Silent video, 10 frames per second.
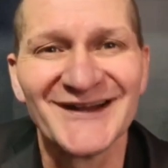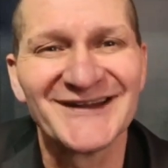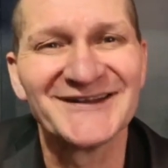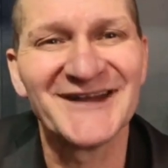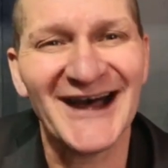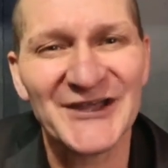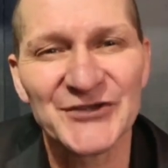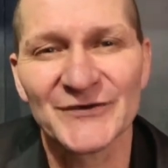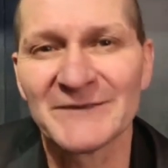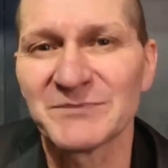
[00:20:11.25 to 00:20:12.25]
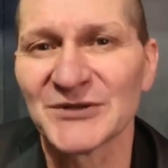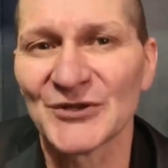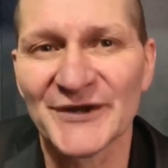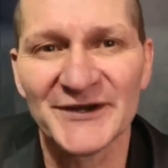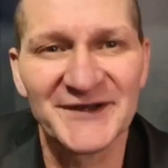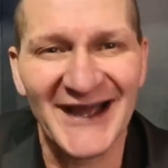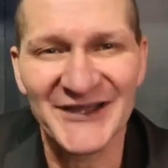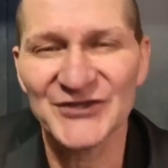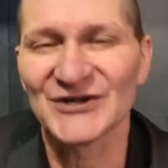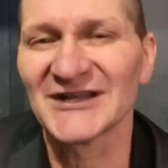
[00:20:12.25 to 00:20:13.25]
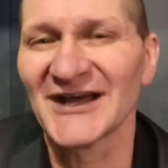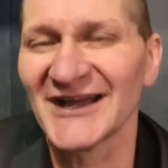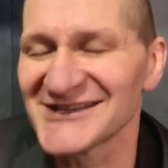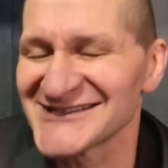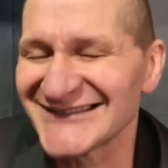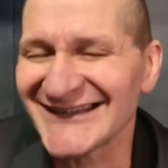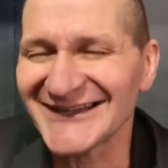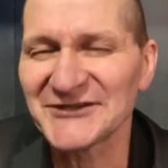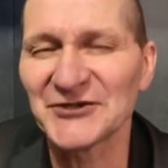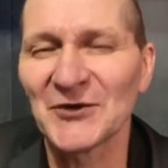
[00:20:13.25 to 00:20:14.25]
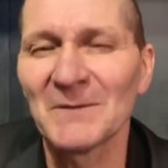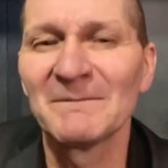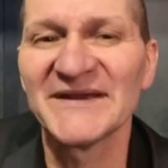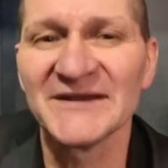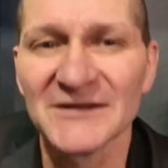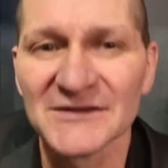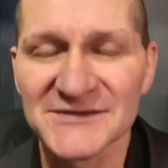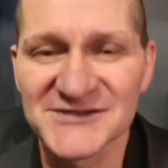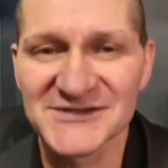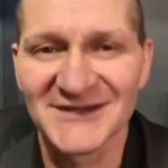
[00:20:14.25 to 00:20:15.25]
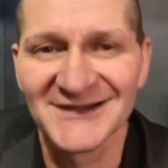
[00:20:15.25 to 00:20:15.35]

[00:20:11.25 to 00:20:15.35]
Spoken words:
not your employer, not your clients, not your bills.